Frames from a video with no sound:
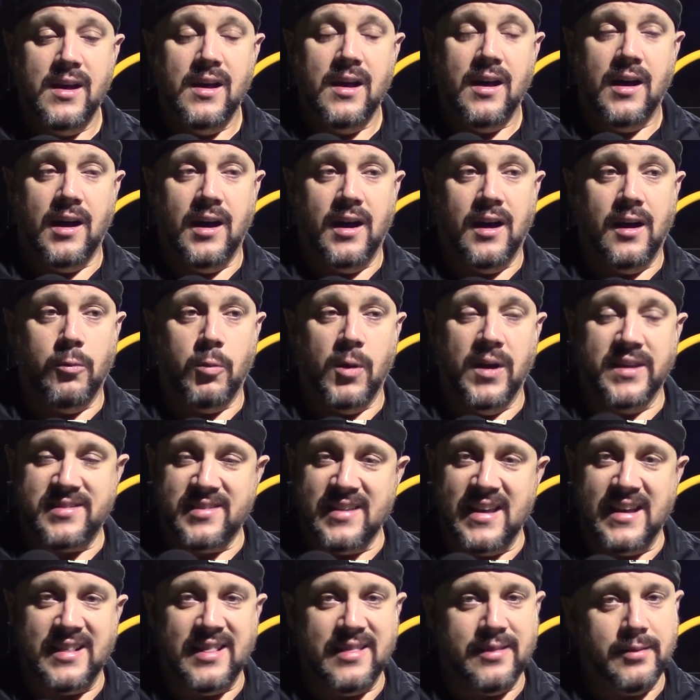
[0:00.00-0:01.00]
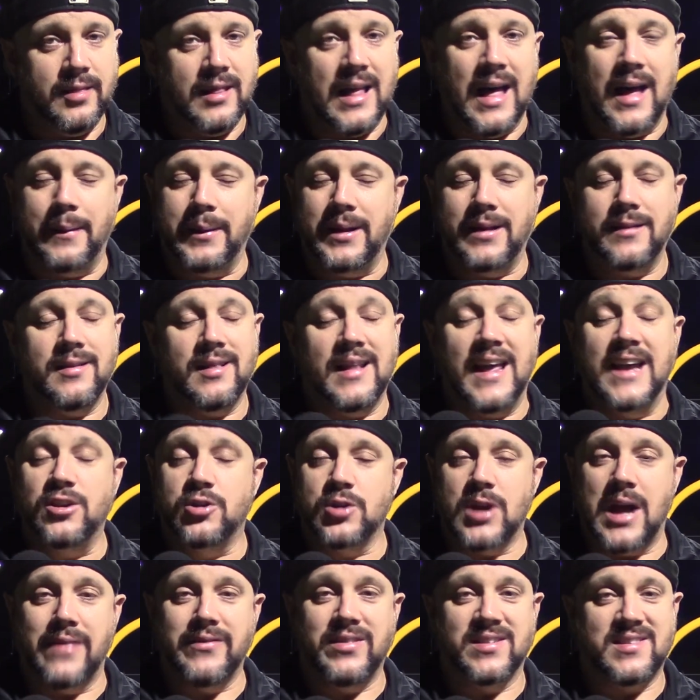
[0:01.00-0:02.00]
Uh, Westlake, I mean Lake
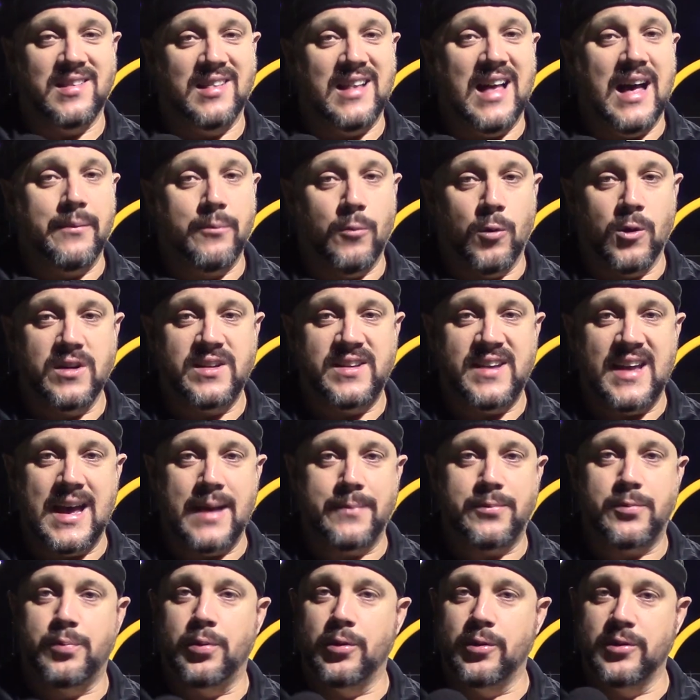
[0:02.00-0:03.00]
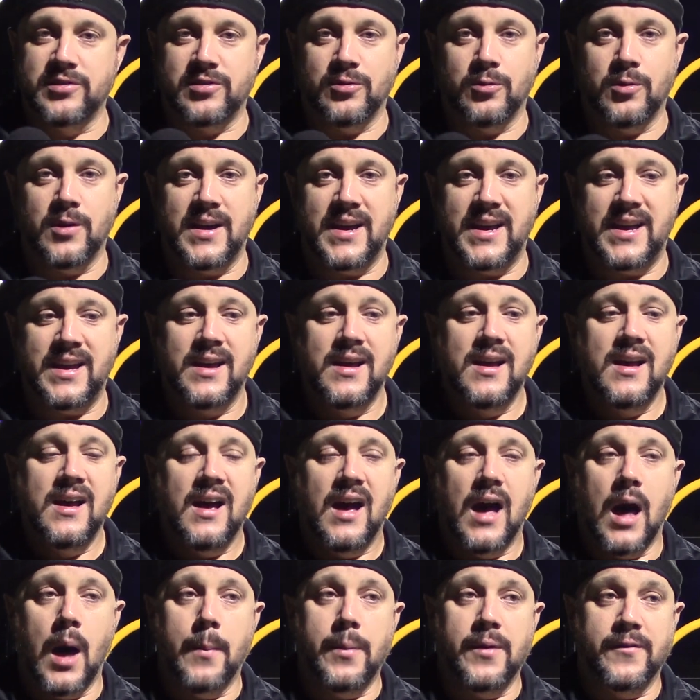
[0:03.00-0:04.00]
Travis, a lot more depth pulls away.
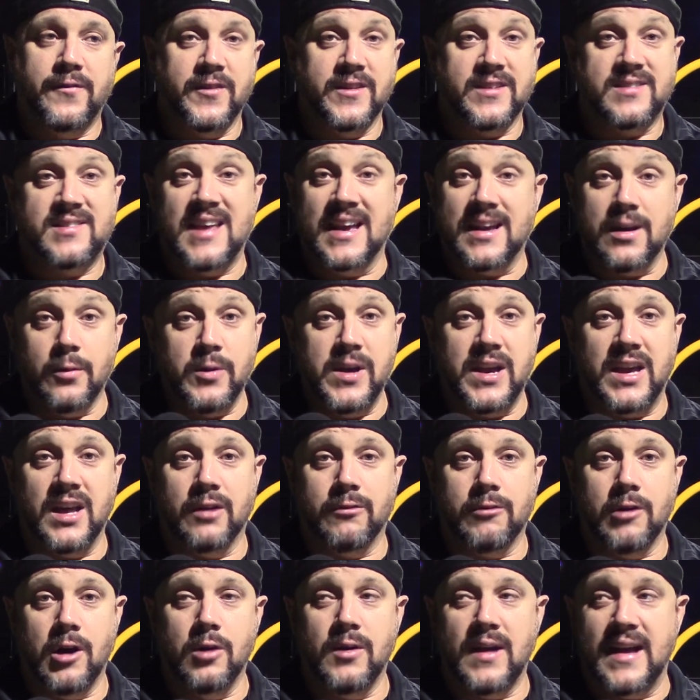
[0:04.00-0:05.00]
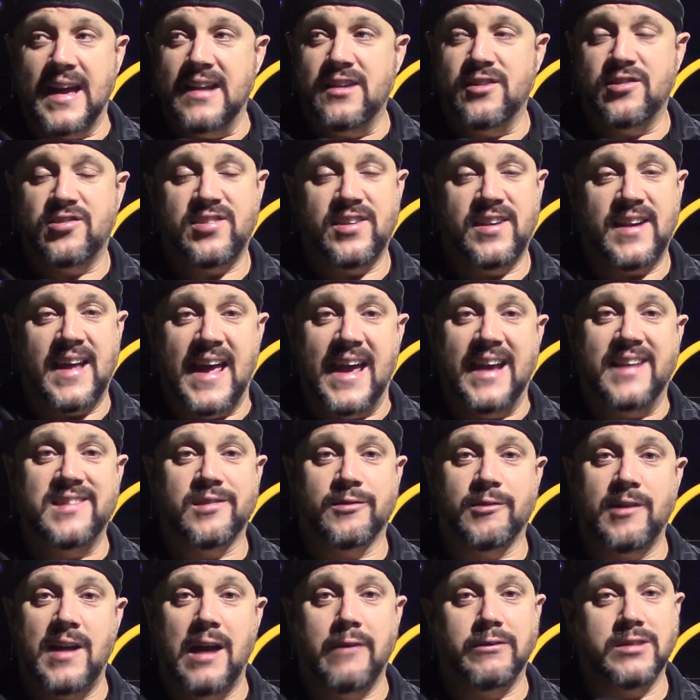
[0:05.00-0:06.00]
Uh, but for the second week in a row, Anderson hangs
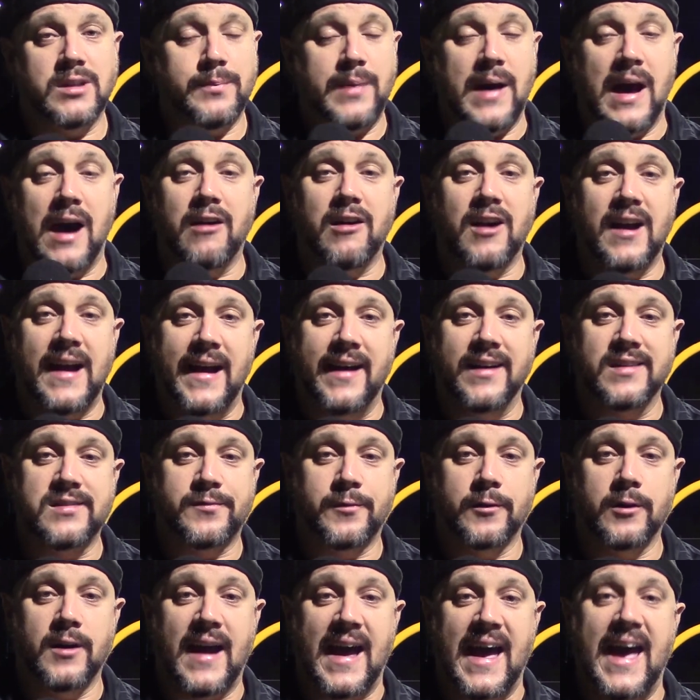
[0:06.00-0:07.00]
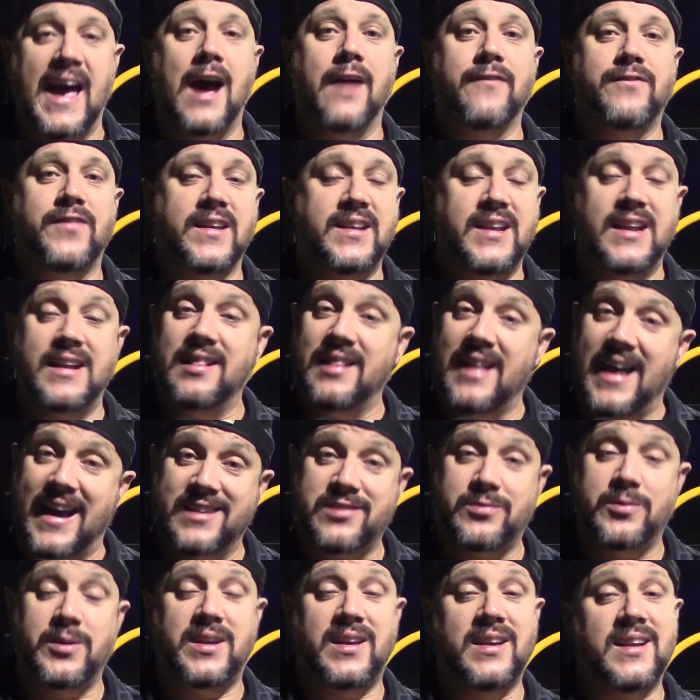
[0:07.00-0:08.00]
around with the powerhouse for a half. They did it
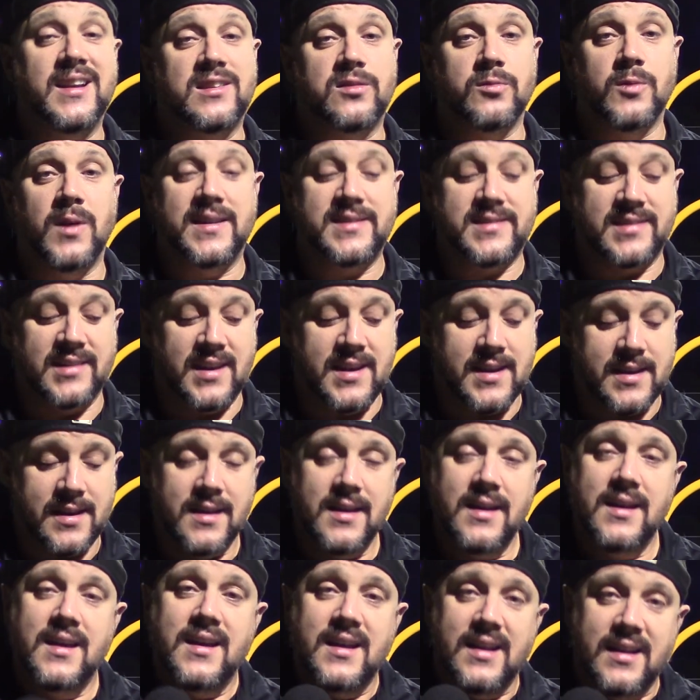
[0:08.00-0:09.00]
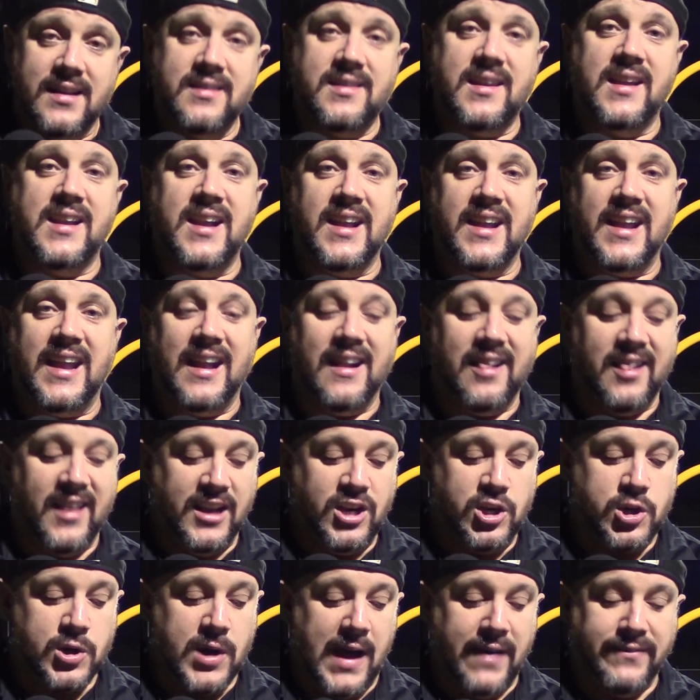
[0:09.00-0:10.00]
last week against Westlake did it again to
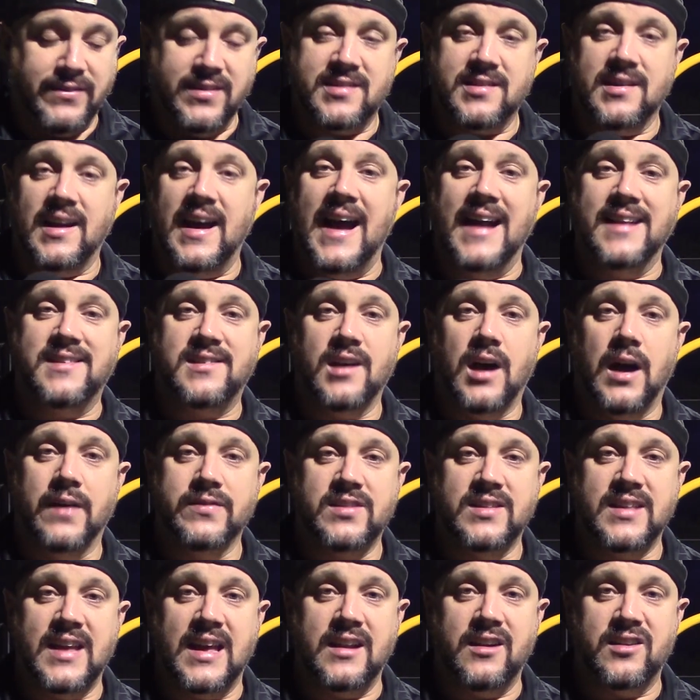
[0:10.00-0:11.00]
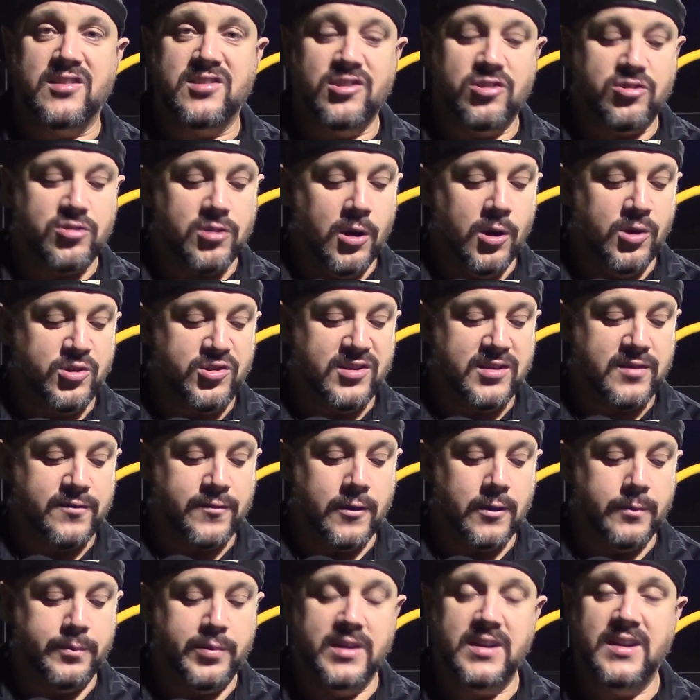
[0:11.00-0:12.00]
Lake Travis. So hats off to the Anderson Trojans
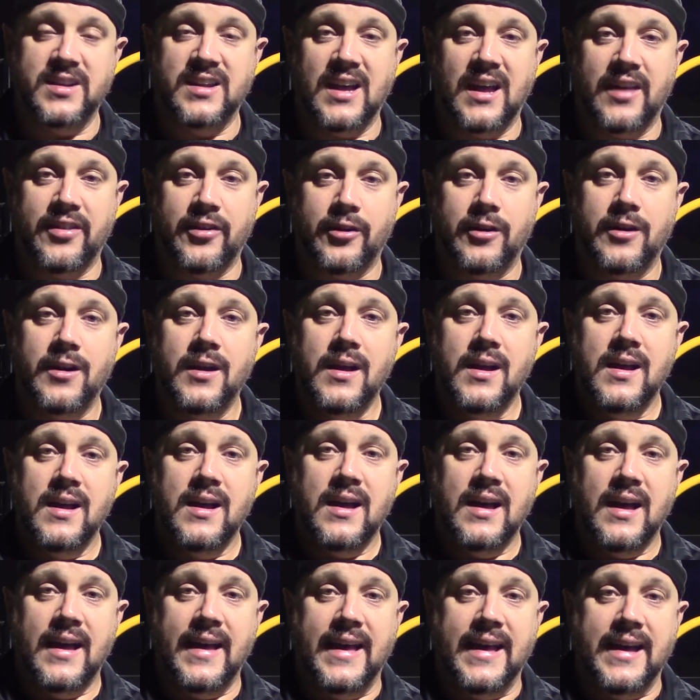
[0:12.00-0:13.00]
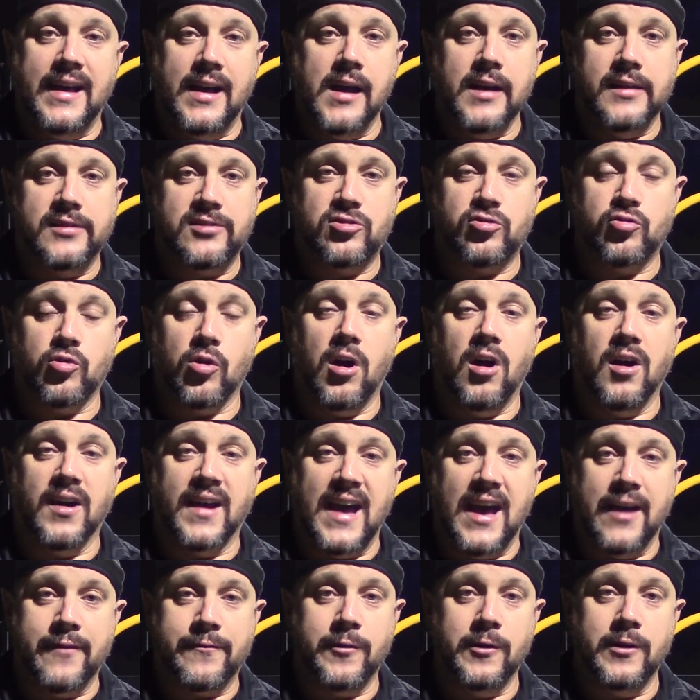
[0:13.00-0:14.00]
for putting together a uh, strong
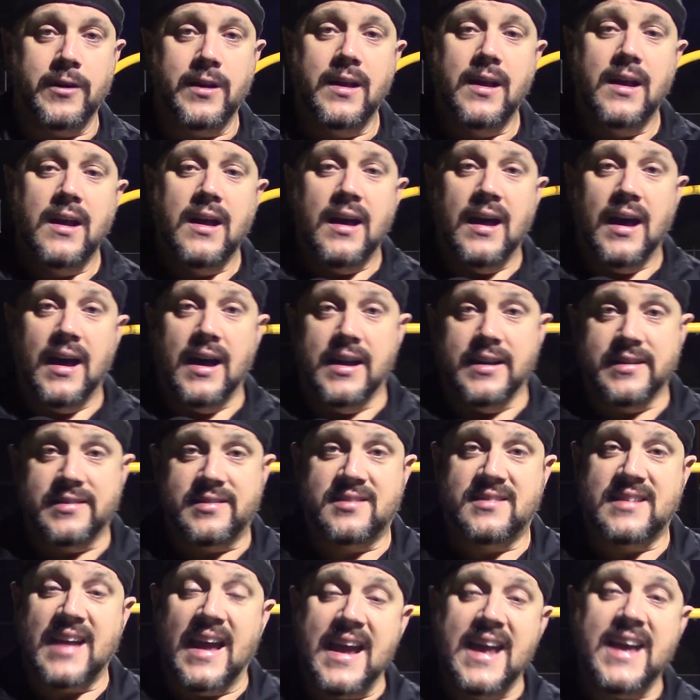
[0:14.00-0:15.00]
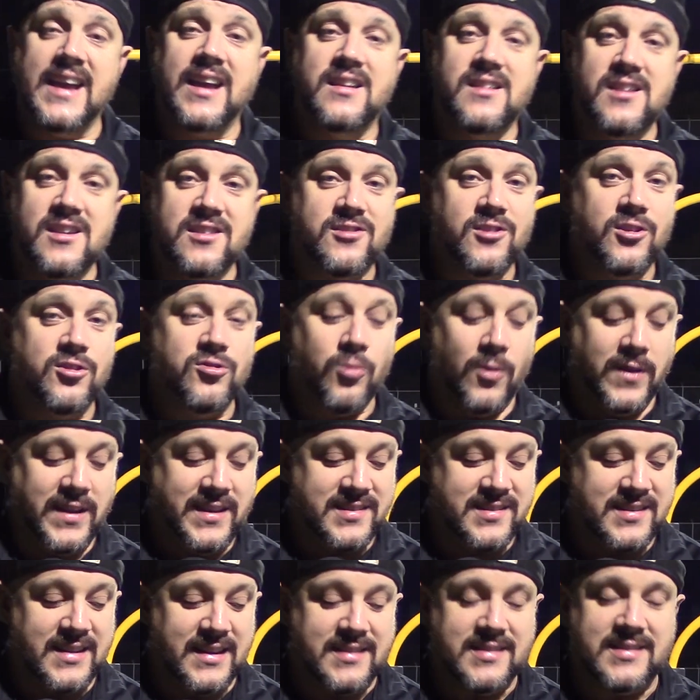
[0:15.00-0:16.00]
effort. Uh, staying in District
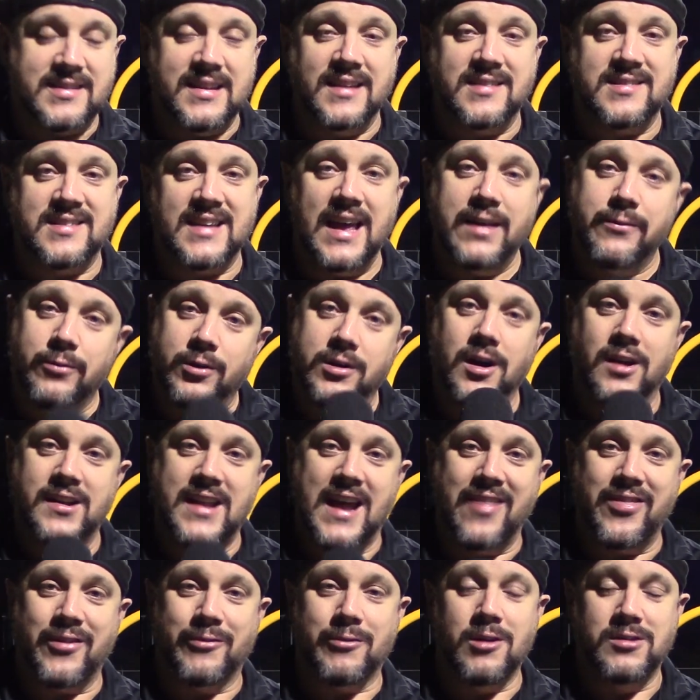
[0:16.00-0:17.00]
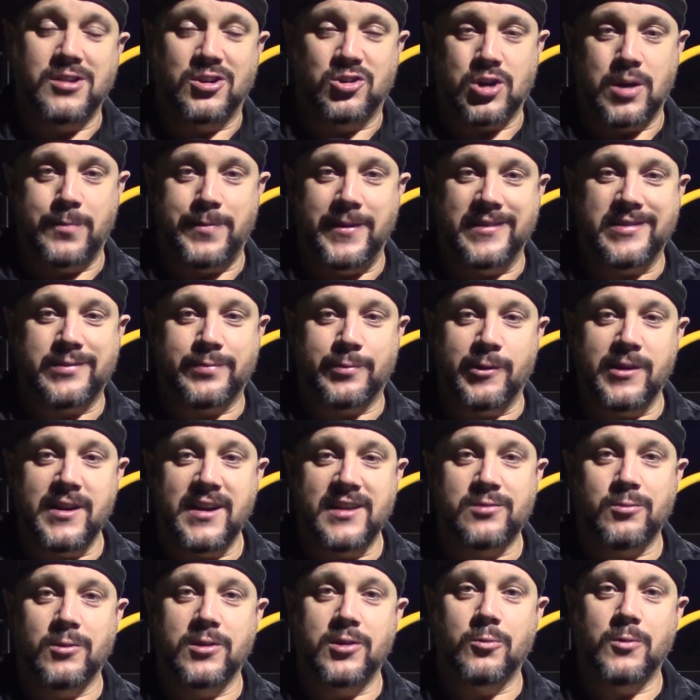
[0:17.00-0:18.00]
26 6A, we'll go down the road to Dripping
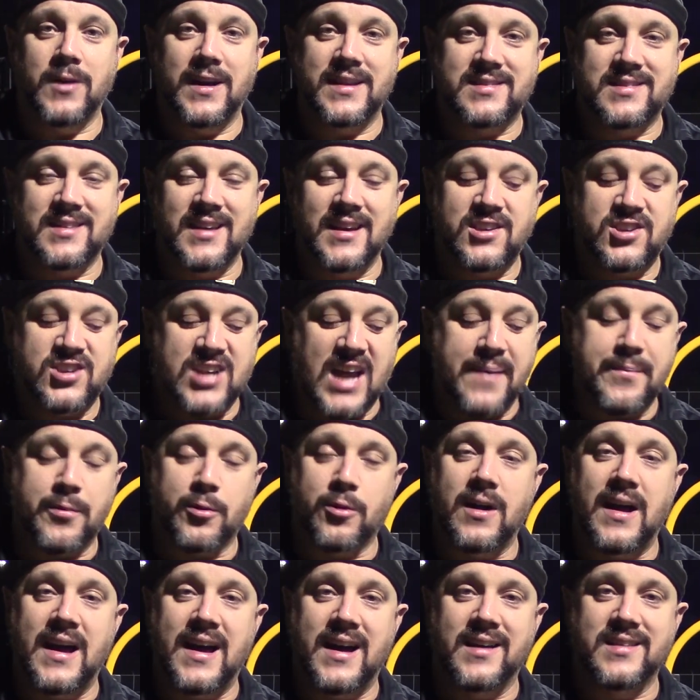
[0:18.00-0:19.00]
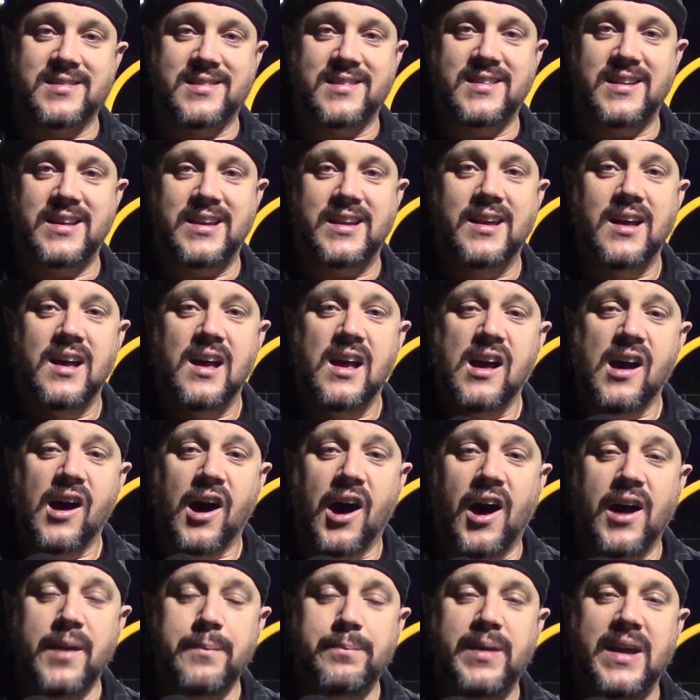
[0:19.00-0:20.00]
Springs where the Westlake Chaparrals and the
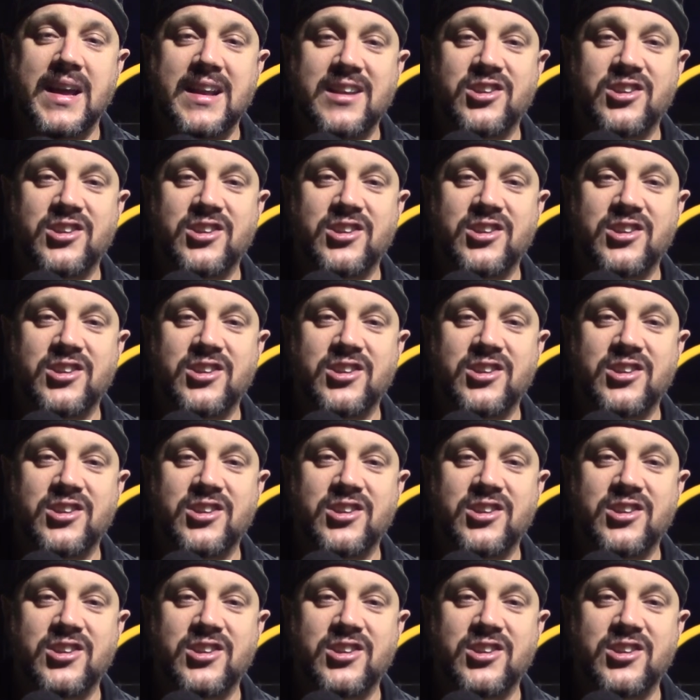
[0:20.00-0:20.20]
unbeaten